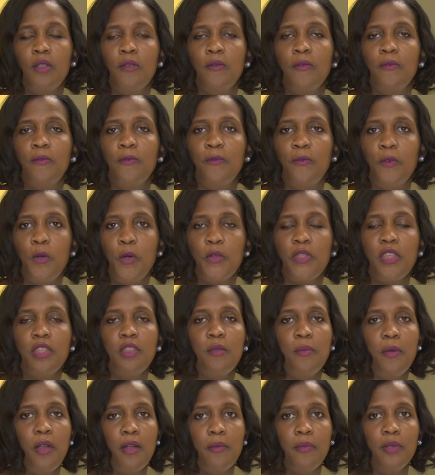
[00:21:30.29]
For the
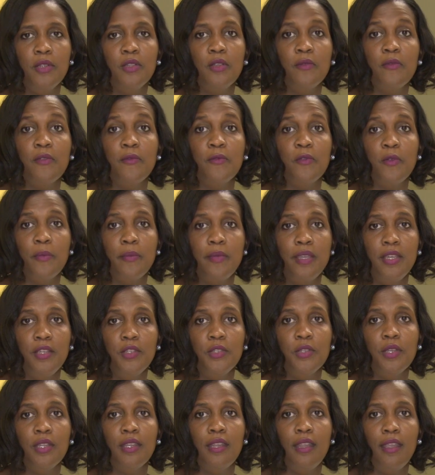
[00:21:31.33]
Department of
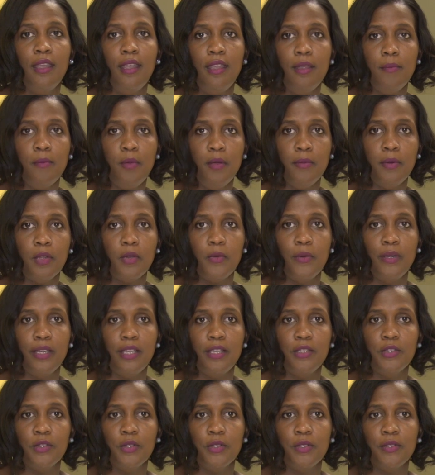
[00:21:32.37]
Information and Public
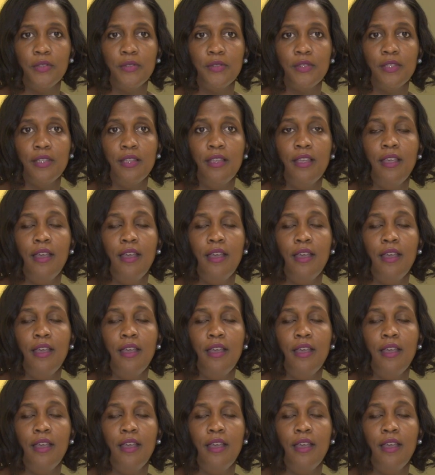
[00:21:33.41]
Relations,